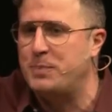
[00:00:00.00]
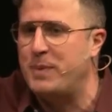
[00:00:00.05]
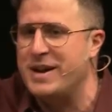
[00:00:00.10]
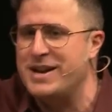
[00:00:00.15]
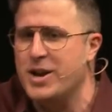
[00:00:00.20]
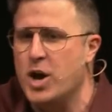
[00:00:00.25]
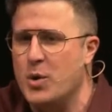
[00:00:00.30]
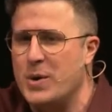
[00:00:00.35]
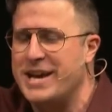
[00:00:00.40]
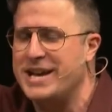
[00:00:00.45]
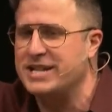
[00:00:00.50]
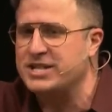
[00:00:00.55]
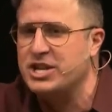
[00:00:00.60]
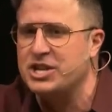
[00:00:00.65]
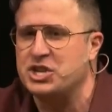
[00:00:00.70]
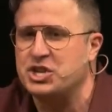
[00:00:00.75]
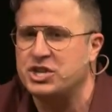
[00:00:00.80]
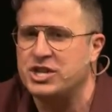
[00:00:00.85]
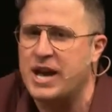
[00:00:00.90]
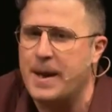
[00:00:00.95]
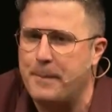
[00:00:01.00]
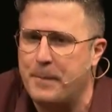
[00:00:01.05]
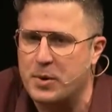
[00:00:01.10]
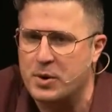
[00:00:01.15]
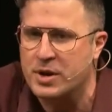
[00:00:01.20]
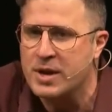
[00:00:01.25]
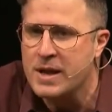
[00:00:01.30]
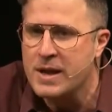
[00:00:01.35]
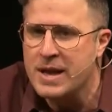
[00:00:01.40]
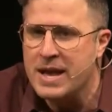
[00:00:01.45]
But no, he's a
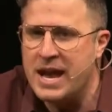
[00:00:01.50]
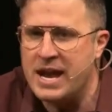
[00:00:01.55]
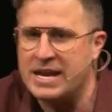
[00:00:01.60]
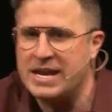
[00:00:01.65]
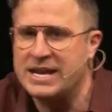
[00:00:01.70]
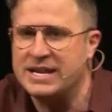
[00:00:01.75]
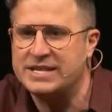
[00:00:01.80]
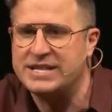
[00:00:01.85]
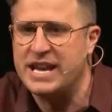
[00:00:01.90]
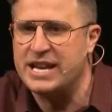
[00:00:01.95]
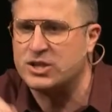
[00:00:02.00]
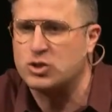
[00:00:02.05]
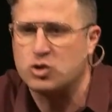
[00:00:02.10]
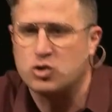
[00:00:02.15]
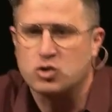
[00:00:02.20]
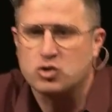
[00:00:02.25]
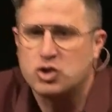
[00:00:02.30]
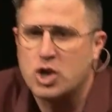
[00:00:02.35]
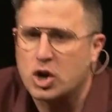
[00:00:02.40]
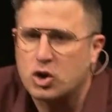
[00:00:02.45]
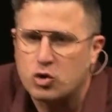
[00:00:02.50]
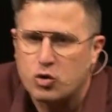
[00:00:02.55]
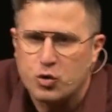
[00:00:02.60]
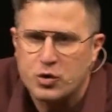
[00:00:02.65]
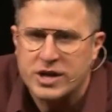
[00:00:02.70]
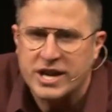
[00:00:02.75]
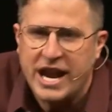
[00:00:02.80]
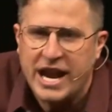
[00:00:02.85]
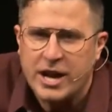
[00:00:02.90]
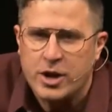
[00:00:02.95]
shepherd. And he says, The
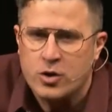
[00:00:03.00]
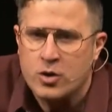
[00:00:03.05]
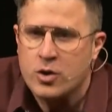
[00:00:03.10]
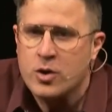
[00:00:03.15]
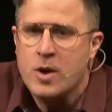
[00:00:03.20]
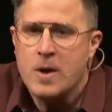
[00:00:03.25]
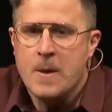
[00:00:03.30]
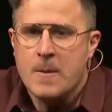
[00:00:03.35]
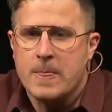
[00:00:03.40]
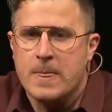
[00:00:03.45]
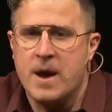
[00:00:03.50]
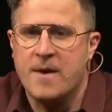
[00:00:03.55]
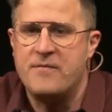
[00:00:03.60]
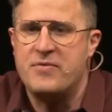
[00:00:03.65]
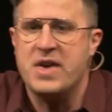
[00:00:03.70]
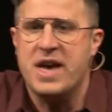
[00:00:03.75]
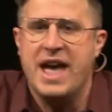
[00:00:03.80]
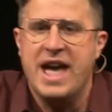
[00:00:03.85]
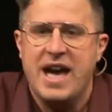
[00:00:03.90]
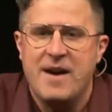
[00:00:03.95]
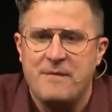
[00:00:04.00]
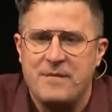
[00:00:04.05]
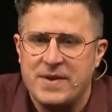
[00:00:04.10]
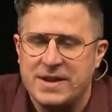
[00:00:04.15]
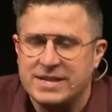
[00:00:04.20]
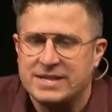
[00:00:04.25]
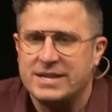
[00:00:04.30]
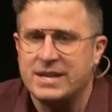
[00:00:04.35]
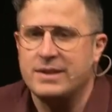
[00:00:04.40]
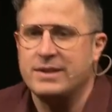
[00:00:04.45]
creator of the
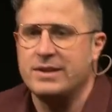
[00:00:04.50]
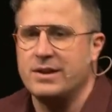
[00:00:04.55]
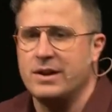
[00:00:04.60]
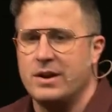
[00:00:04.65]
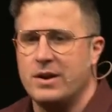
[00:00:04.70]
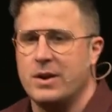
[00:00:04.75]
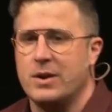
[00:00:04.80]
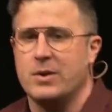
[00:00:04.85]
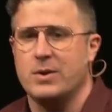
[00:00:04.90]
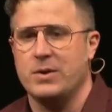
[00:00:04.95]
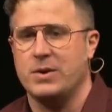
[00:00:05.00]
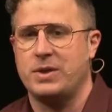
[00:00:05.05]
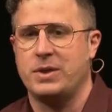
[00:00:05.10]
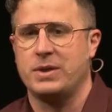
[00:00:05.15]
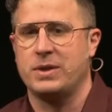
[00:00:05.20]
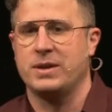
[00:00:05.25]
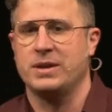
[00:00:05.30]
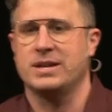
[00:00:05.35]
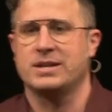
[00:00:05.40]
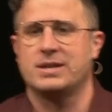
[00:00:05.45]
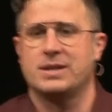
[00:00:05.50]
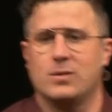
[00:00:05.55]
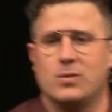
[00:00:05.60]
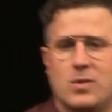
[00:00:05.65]
heavens and the earth is the